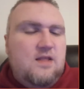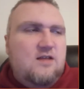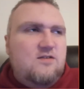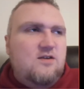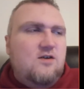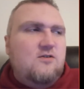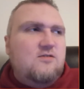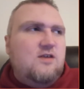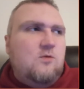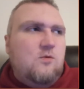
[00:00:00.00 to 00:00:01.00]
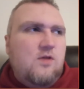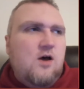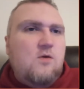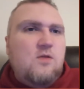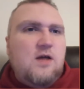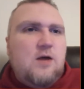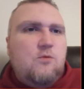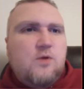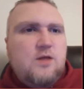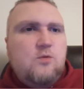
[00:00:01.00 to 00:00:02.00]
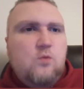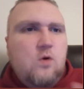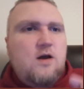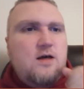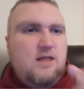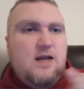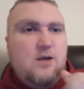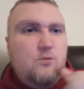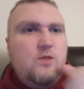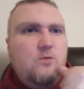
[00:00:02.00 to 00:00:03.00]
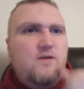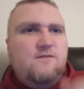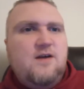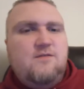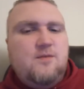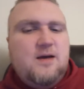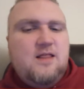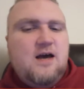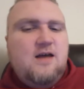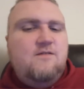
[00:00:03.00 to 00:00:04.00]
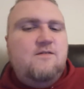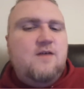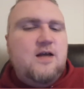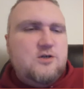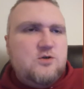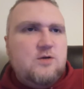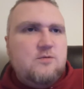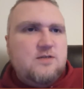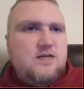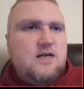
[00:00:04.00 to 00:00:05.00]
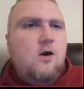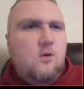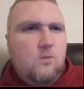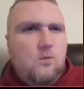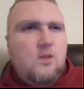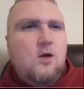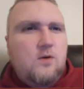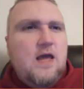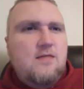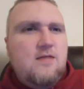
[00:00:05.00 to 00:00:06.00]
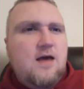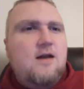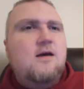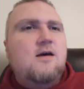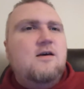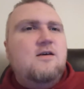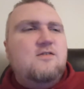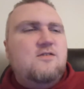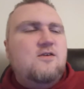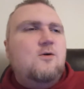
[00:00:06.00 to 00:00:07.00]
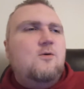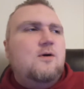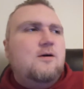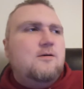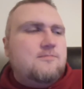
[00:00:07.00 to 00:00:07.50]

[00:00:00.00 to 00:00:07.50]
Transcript: And Sarah was like, "Well, no, like I really wanna, like I really wanna fight for my life." And Trent was like, "Well, okay then." So